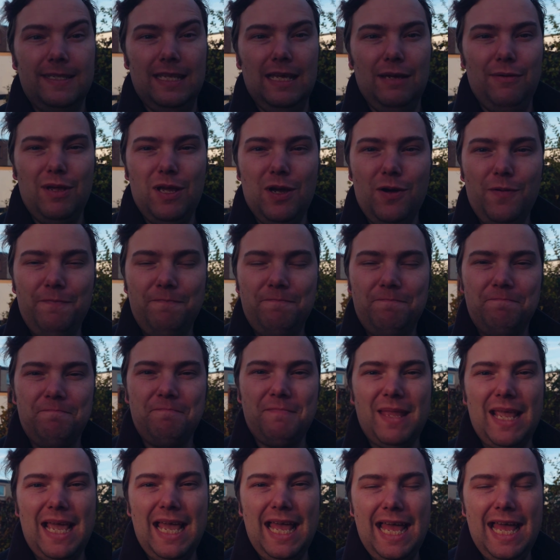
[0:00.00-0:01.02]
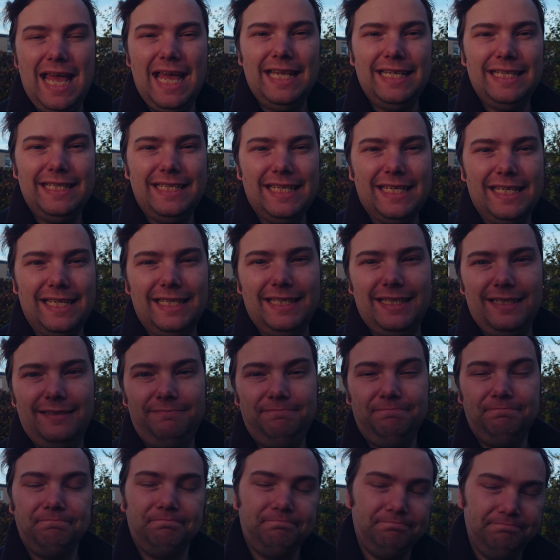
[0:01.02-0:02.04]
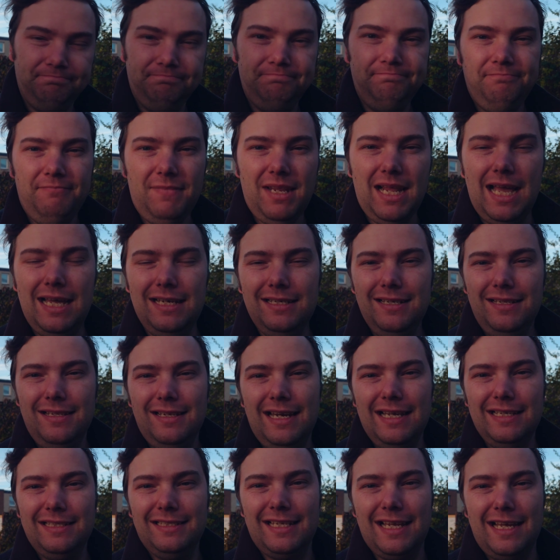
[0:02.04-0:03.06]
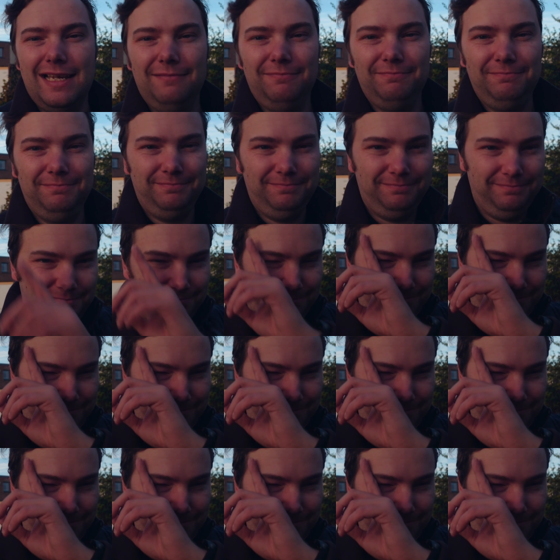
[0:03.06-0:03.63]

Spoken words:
There we go. And until the next time,